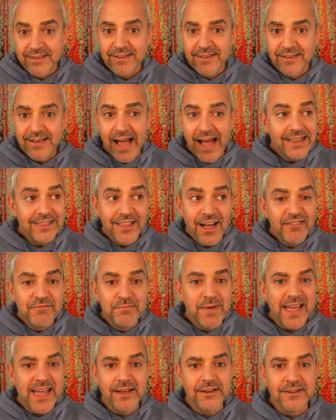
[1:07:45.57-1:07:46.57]
I love
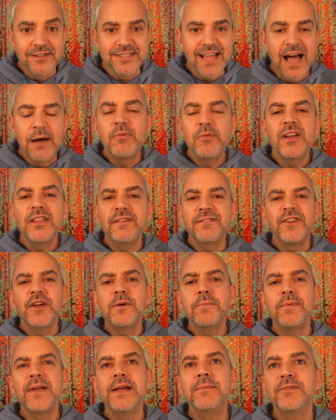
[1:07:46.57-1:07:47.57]
bagels. I'm one of the
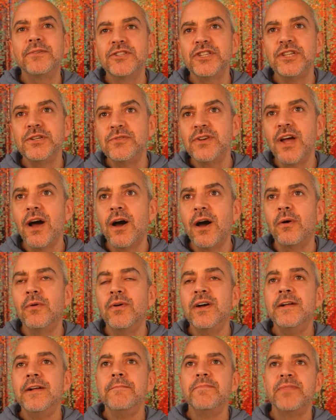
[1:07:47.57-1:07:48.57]
few people, you know,
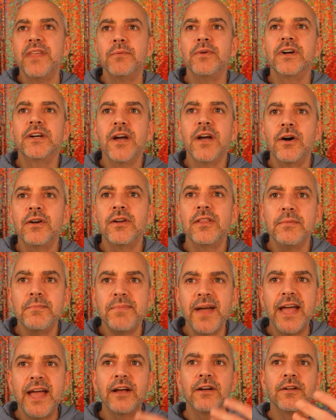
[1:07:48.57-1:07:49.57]
that would go to the
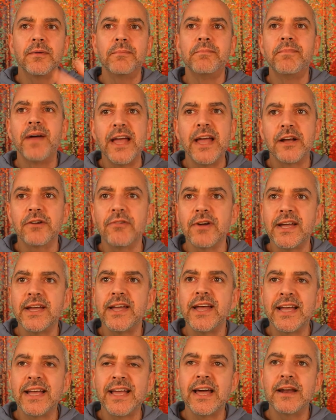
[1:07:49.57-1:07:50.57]
bagel
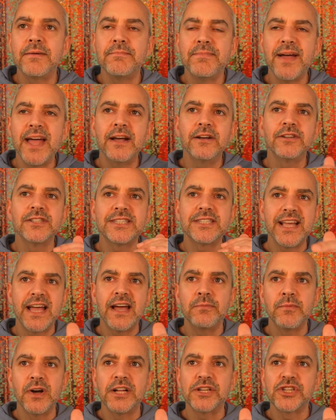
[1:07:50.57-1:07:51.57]
bakery and get a bagel
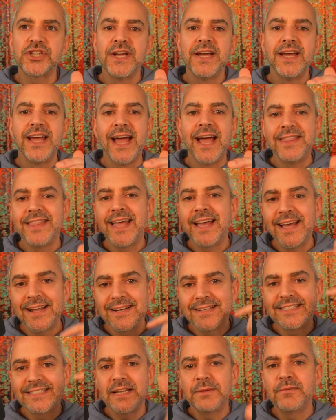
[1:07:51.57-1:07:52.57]
sandwich and then get
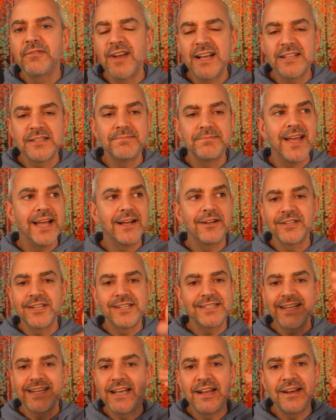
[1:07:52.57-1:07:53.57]
a cinnamon raisin bagel
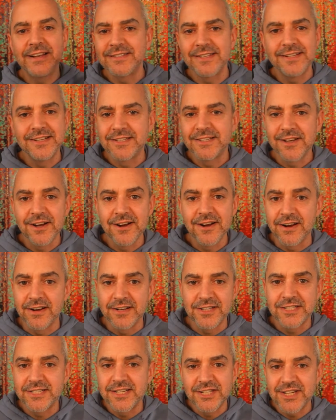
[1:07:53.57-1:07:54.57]
just to eat as a dessert,
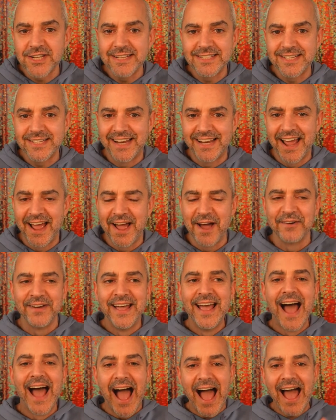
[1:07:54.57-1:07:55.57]
just to chase it down.
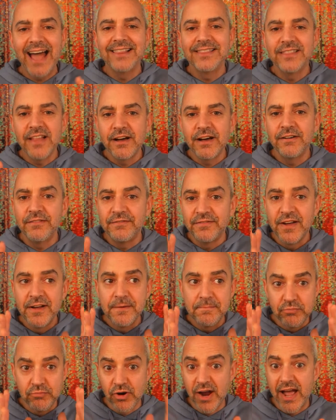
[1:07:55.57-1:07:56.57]
I love
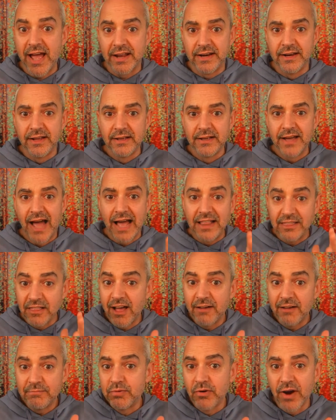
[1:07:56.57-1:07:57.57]
bread. I
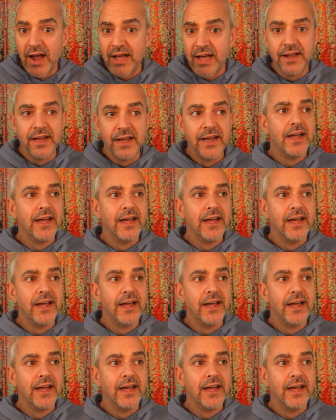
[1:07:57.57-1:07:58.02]
love bread.